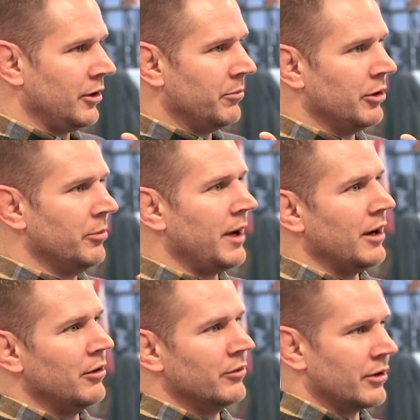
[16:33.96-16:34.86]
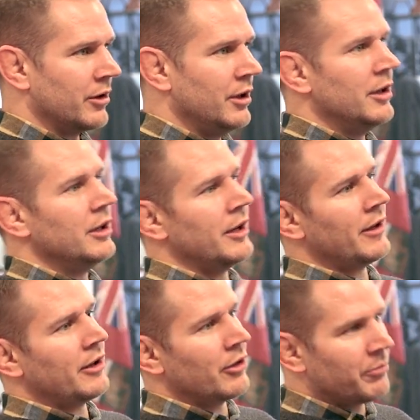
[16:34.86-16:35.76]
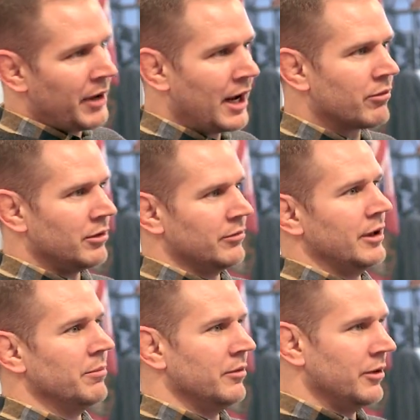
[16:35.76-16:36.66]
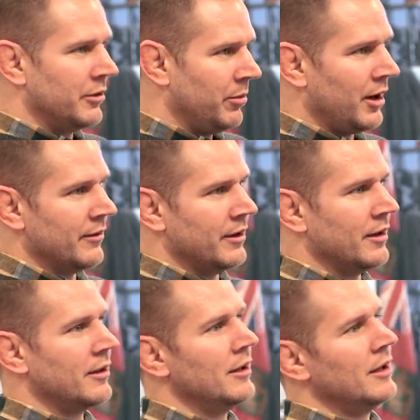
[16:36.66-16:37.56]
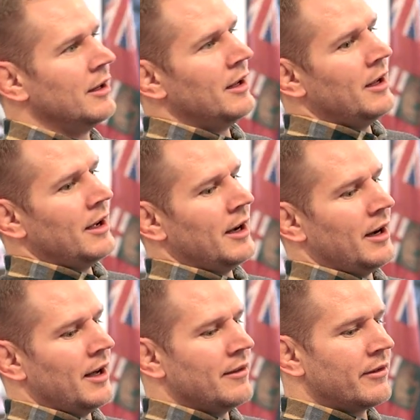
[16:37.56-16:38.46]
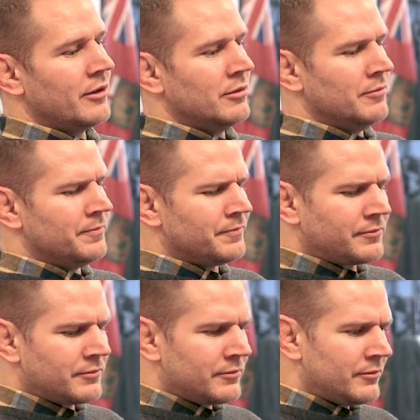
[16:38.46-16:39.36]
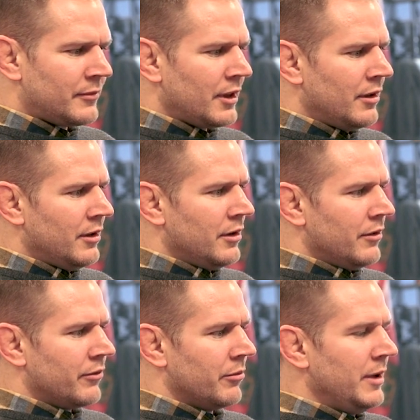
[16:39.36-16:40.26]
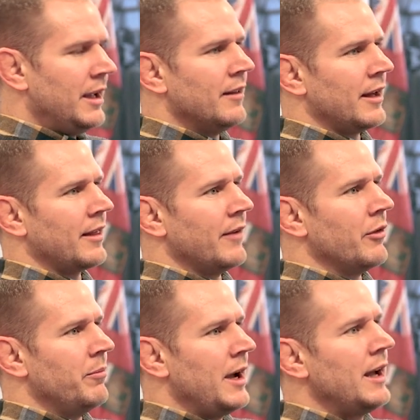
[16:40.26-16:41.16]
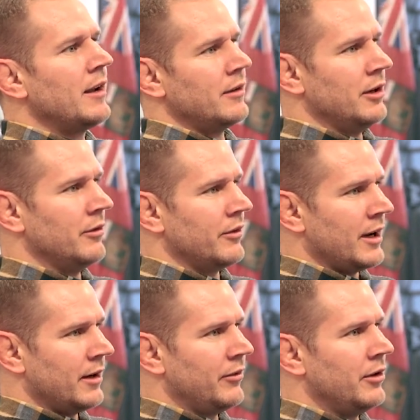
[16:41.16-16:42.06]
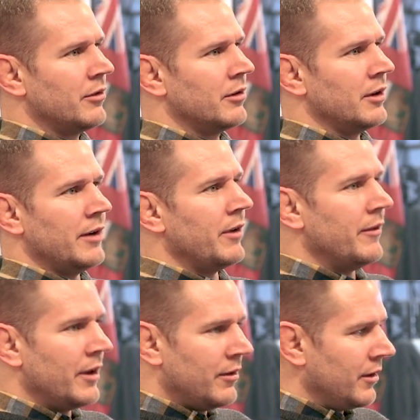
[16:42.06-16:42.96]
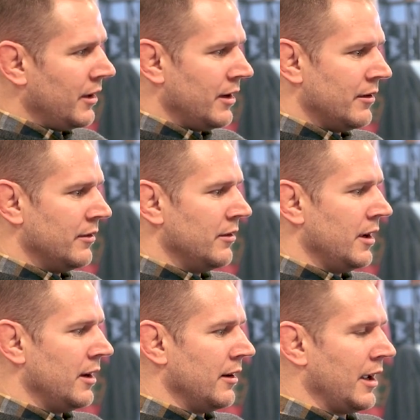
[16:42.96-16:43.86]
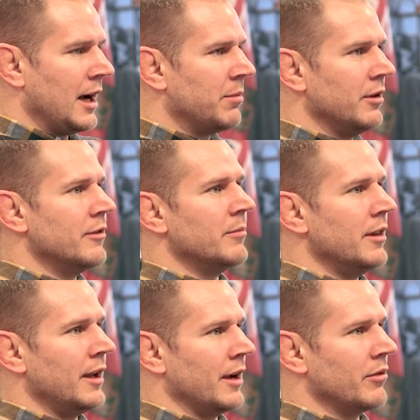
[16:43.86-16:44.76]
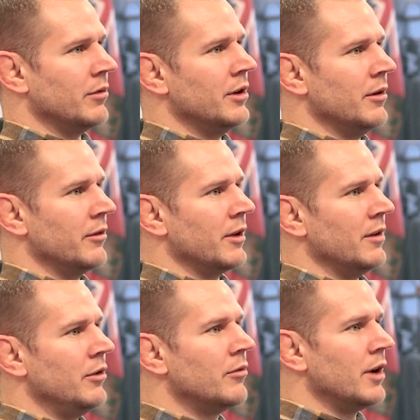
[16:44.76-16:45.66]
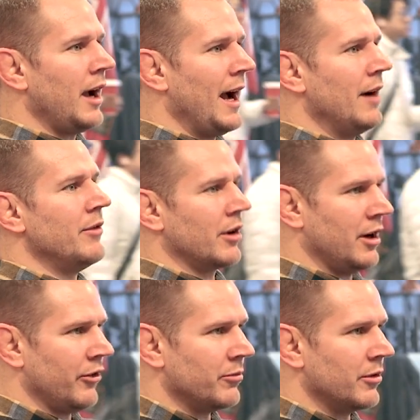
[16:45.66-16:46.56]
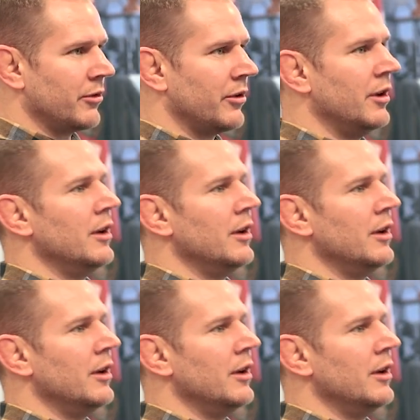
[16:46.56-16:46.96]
bill pay over. You have to get your payroll redeposited. And so for me, like if a bank knows that, if in capitalism, I think everyone knows that if you have your customers